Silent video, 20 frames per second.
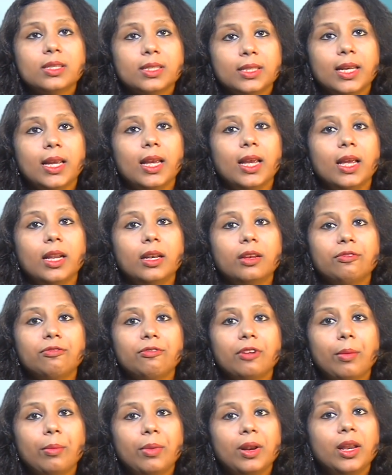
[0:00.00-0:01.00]
say in the
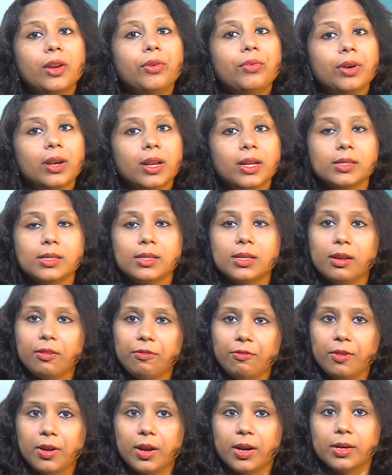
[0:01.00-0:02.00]
family-related
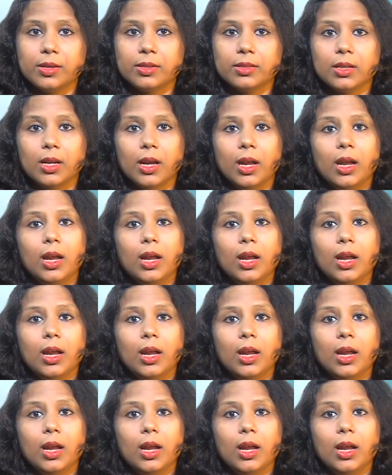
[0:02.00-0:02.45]
affairs.